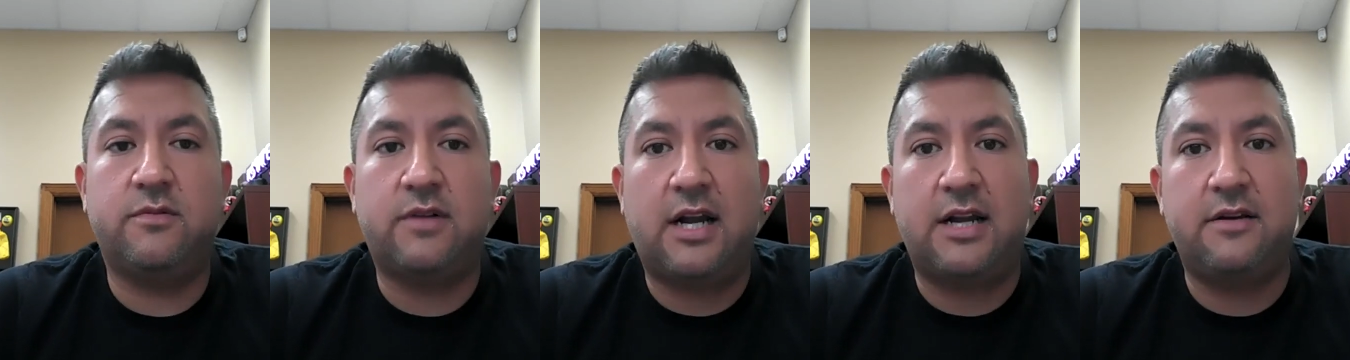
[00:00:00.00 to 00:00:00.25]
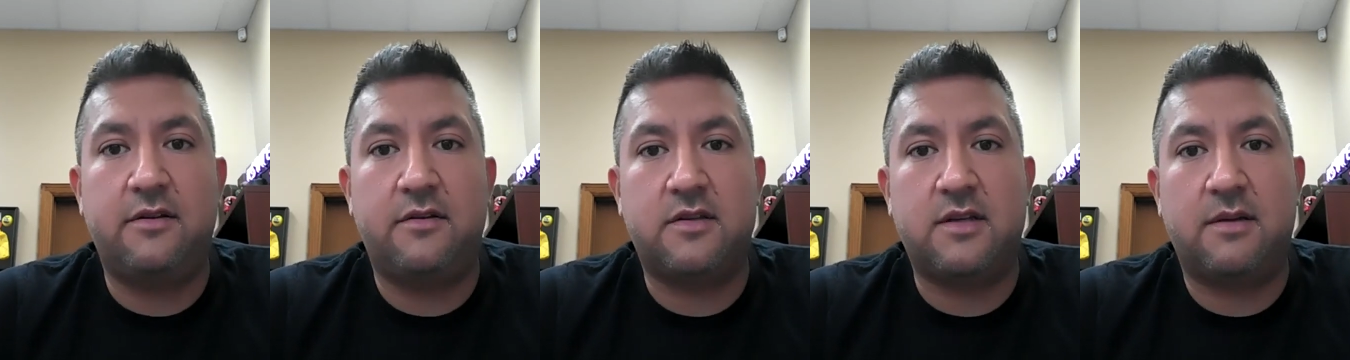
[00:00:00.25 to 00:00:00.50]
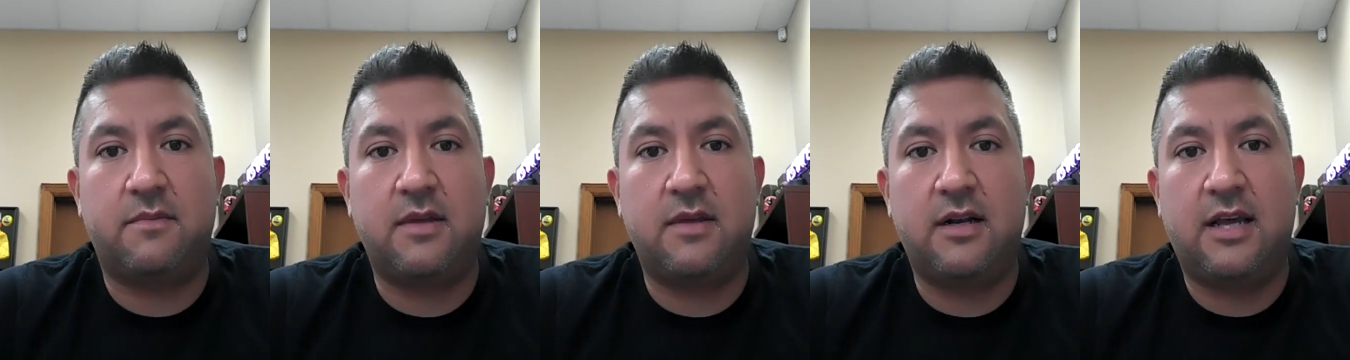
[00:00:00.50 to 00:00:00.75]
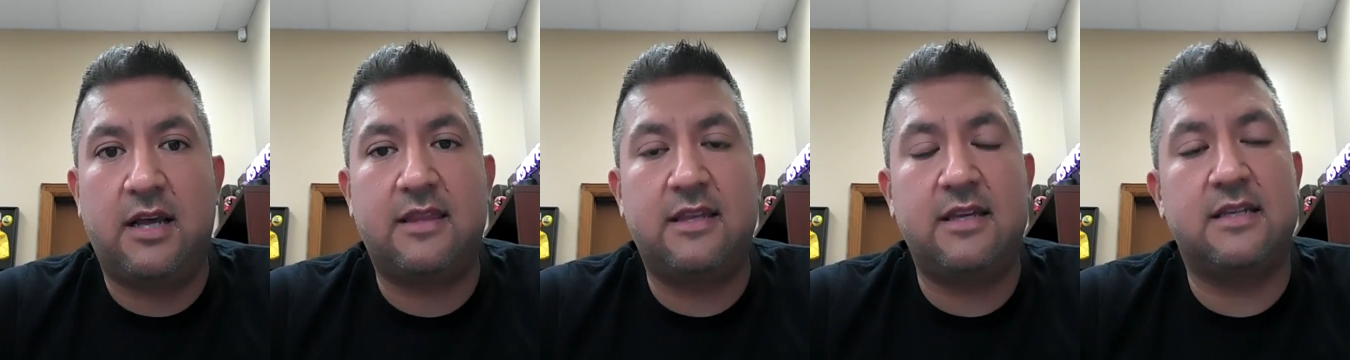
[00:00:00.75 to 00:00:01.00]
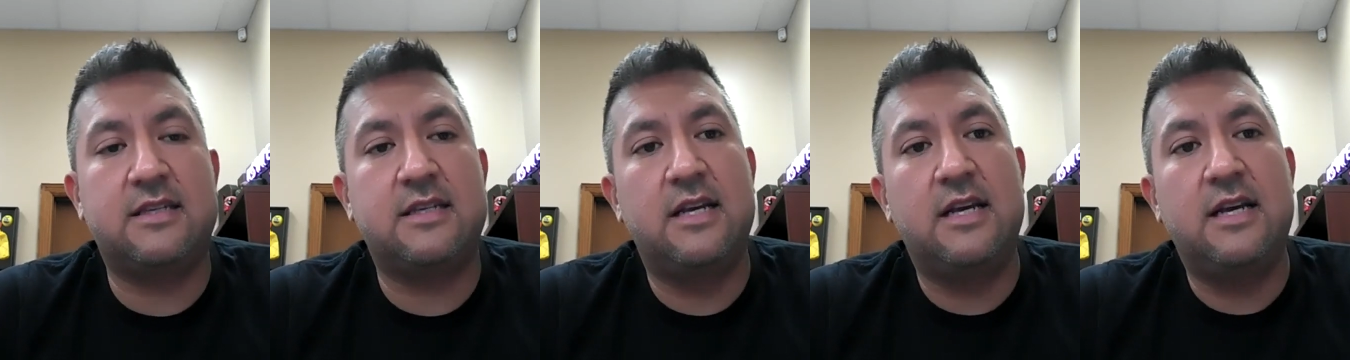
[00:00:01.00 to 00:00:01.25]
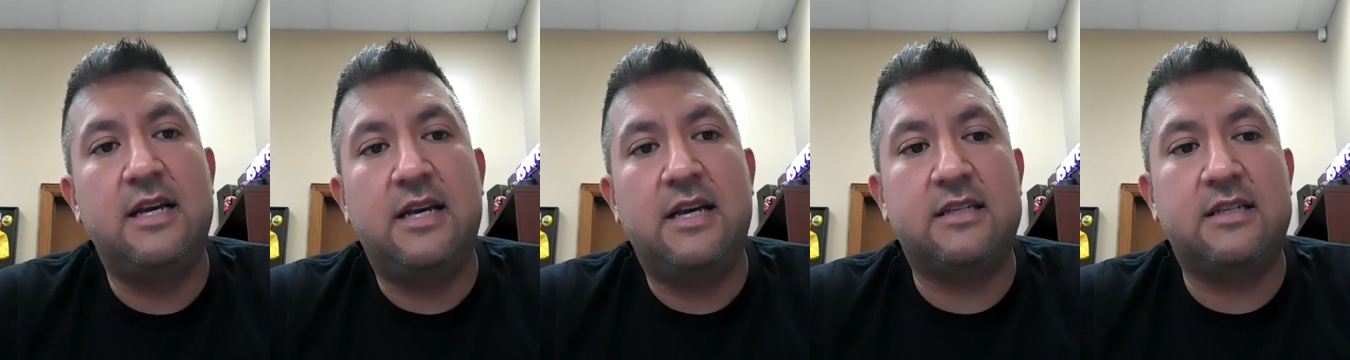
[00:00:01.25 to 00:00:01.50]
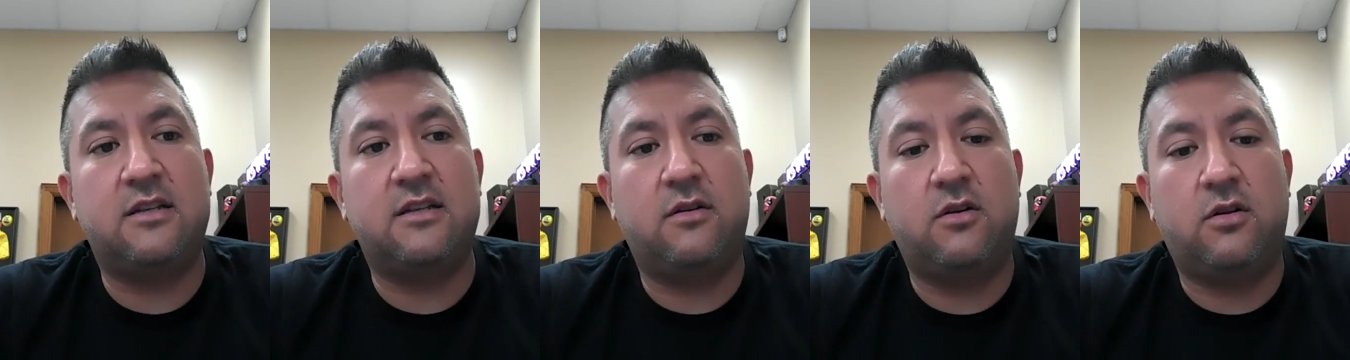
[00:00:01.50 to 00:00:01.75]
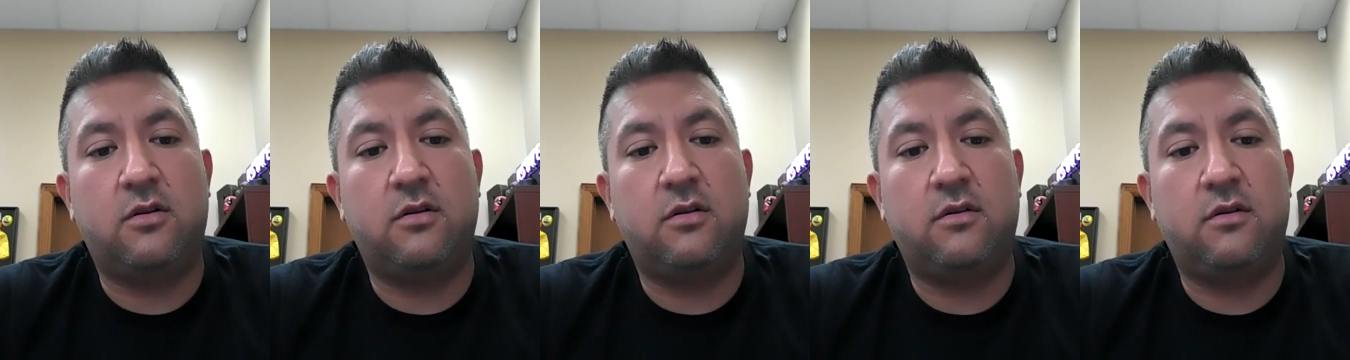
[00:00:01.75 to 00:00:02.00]
When I do something like this, it's a
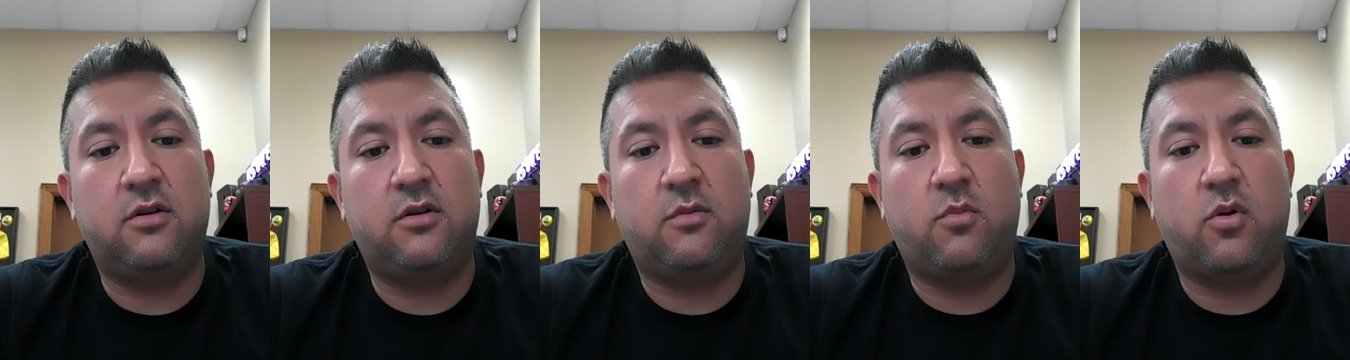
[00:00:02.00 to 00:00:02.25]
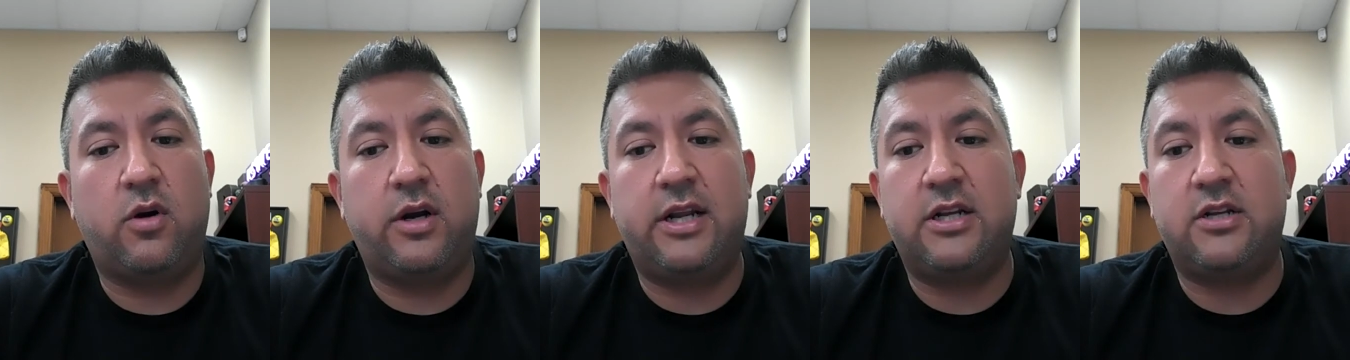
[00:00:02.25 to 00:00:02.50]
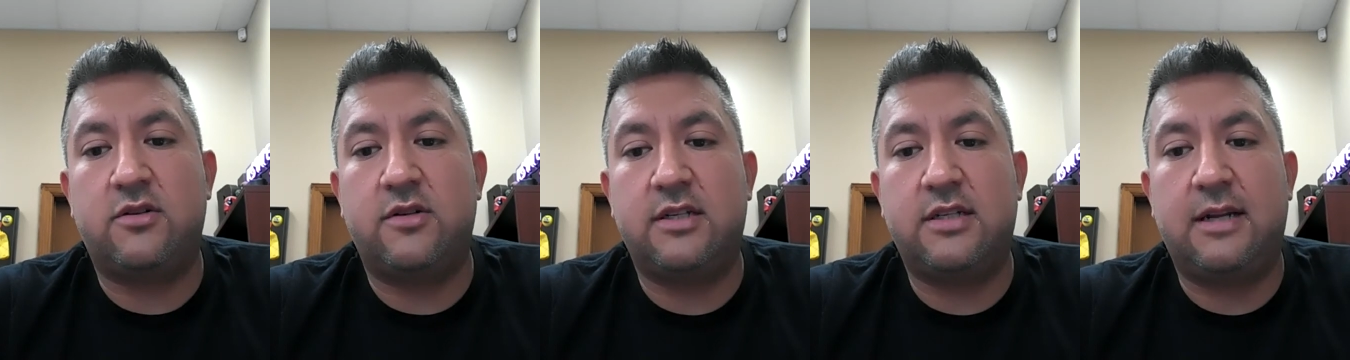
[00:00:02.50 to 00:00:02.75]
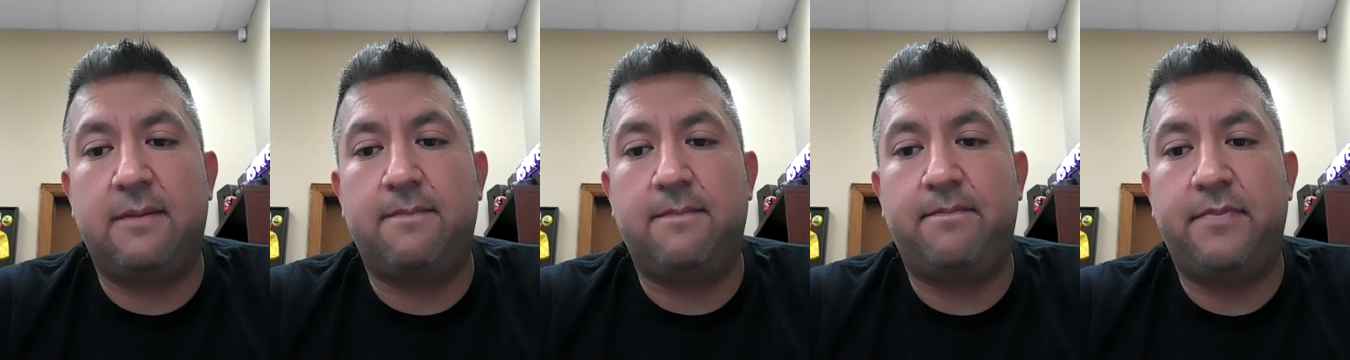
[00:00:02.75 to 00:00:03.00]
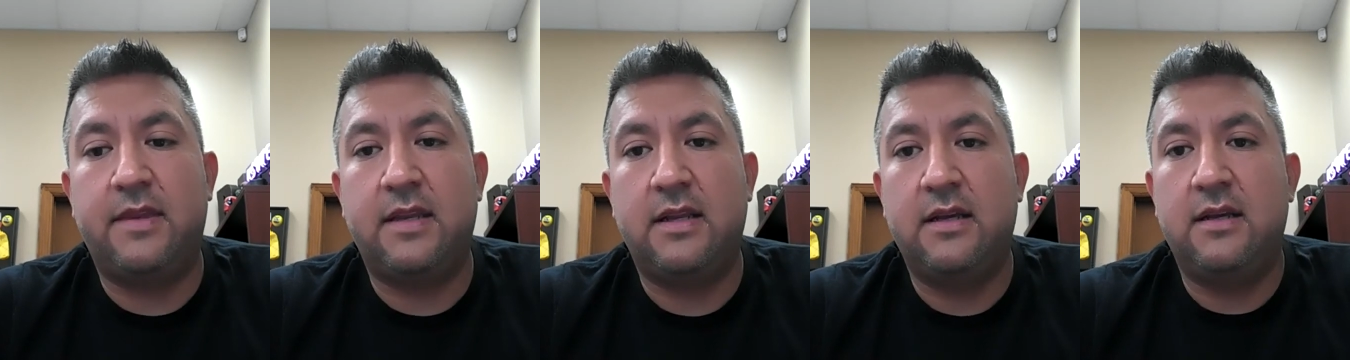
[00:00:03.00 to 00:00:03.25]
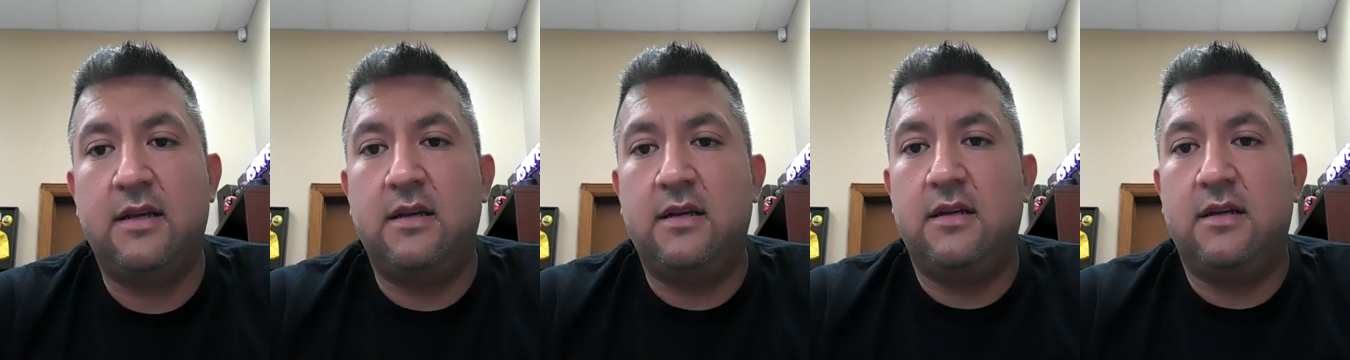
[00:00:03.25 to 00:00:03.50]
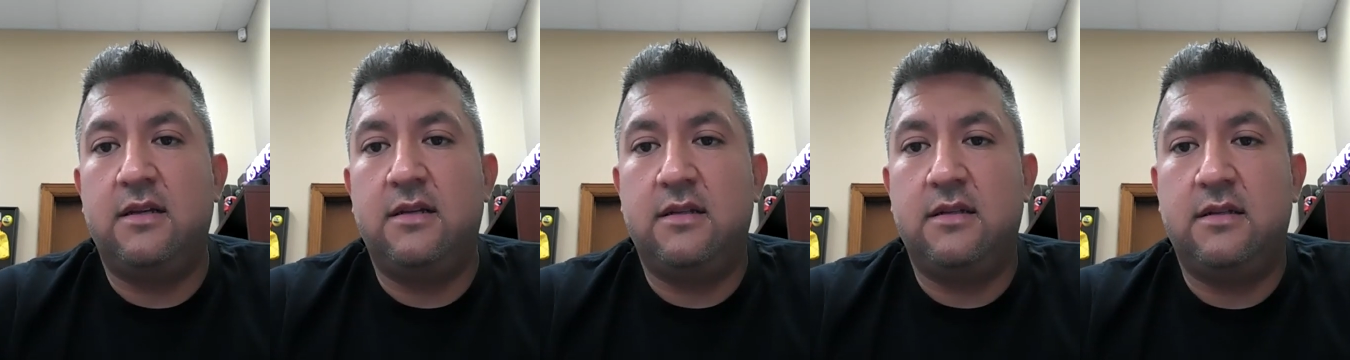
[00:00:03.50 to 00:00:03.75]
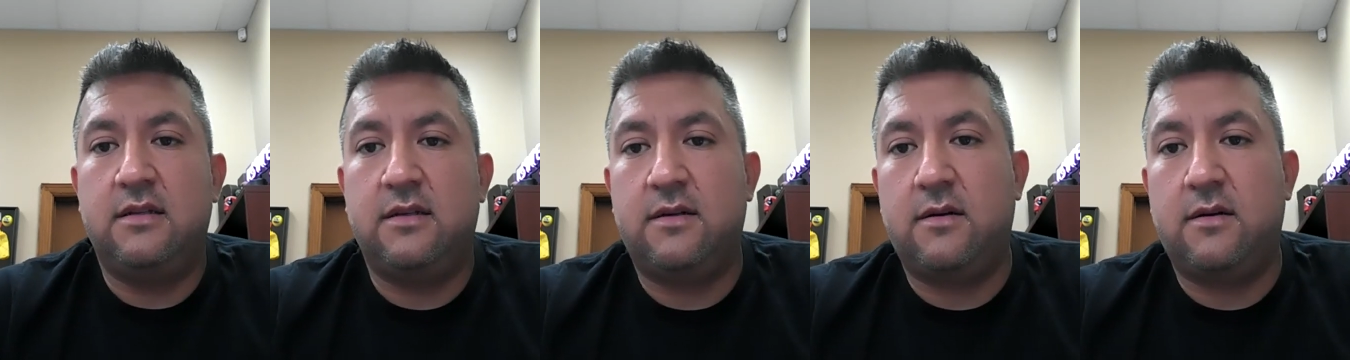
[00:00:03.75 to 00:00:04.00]
little more interesting.
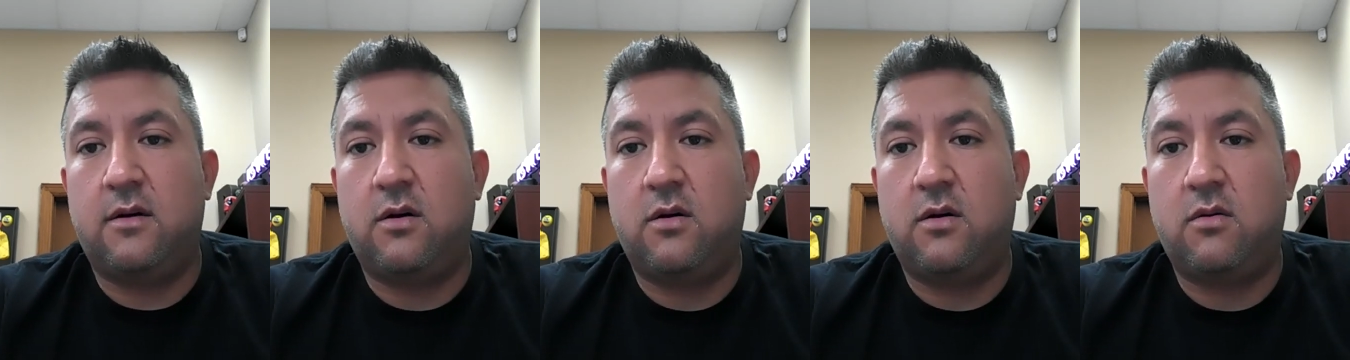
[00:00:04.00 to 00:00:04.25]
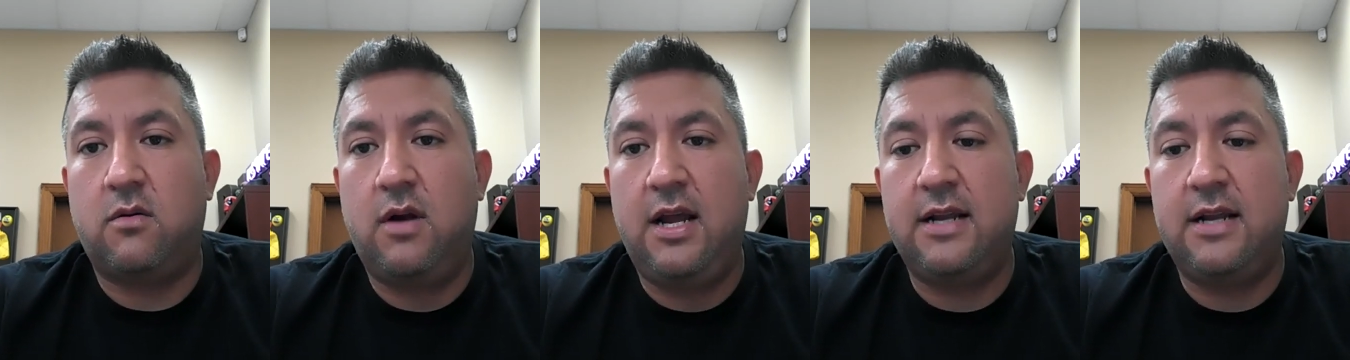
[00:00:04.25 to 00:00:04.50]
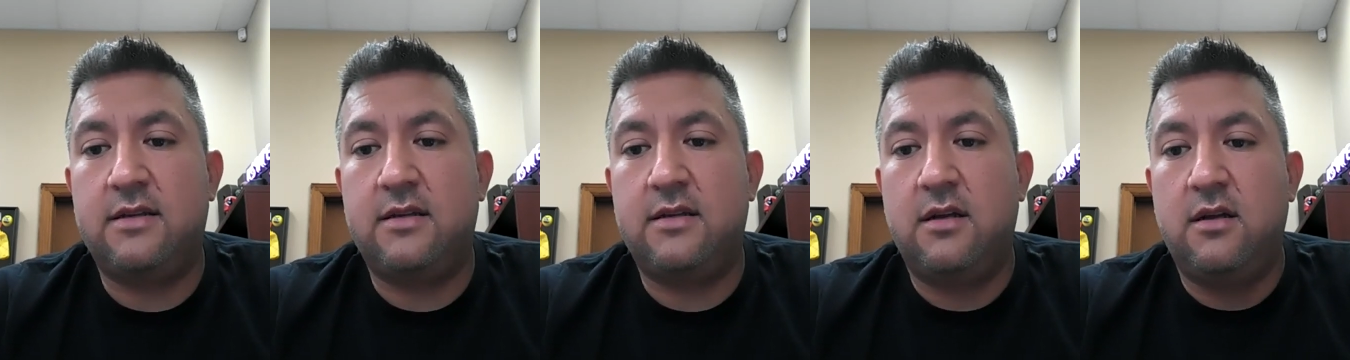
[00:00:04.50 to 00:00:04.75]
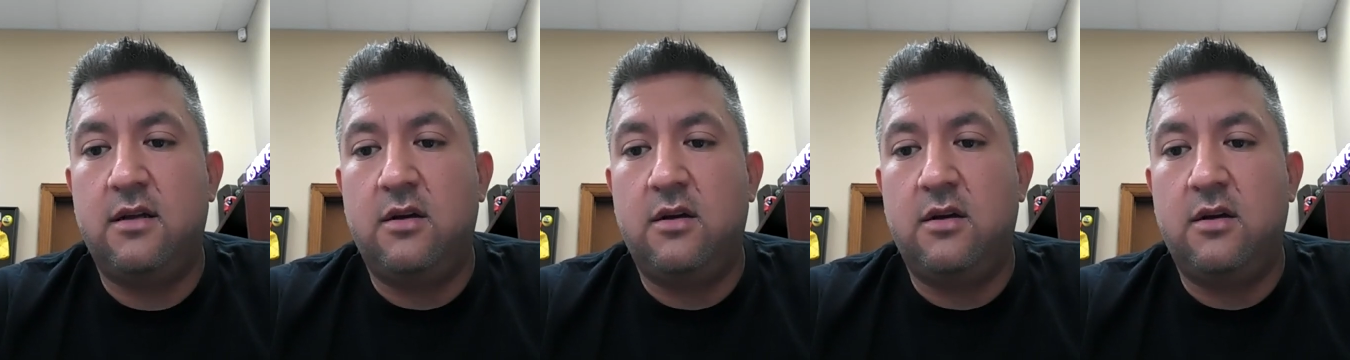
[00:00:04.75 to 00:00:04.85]
All right.